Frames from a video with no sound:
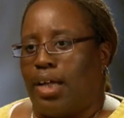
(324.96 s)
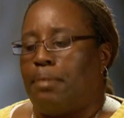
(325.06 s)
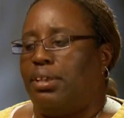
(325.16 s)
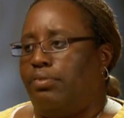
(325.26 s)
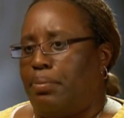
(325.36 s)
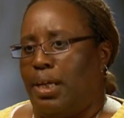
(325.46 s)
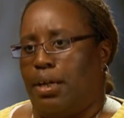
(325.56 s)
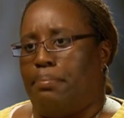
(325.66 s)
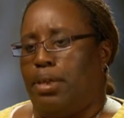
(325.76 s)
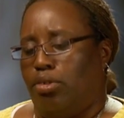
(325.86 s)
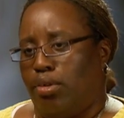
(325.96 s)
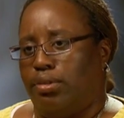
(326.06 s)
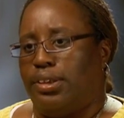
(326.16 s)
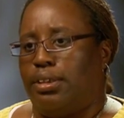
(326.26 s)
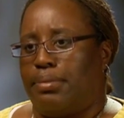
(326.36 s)
I believe it played a big
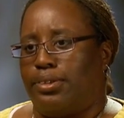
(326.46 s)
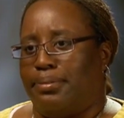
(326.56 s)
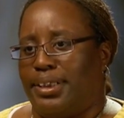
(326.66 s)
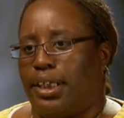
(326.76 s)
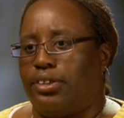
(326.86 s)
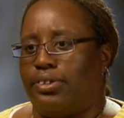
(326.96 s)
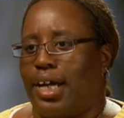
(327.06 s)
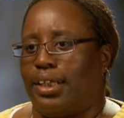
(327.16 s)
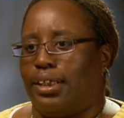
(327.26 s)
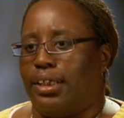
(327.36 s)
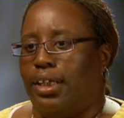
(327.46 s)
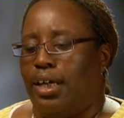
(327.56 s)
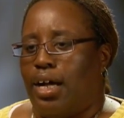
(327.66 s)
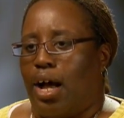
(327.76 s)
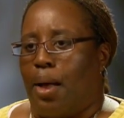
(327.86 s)
role into my homosexuality
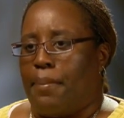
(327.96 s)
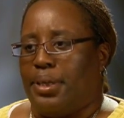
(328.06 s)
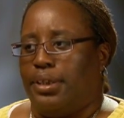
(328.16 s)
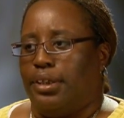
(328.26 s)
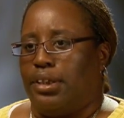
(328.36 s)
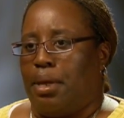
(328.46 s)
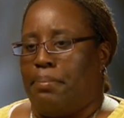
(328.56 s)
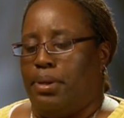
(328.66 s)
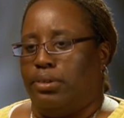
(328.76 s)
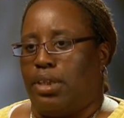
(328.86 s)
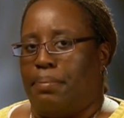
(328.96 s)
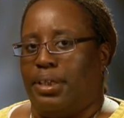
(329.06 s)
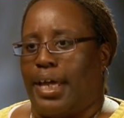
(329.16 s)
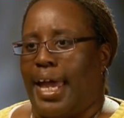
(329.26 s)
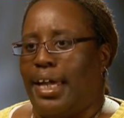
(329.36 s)
because it built up
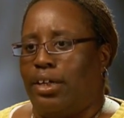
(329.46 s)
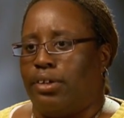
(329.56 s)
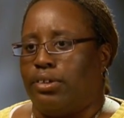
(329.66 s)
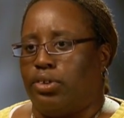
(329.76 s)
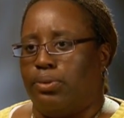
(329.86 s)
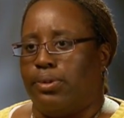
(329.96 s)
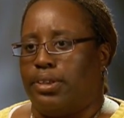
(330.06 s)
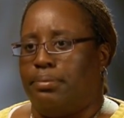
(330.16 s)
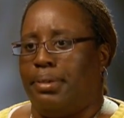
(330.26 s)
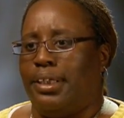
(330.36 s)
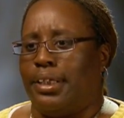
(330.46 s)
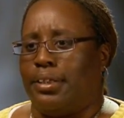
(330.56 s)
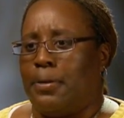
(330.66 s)
an anger towards men.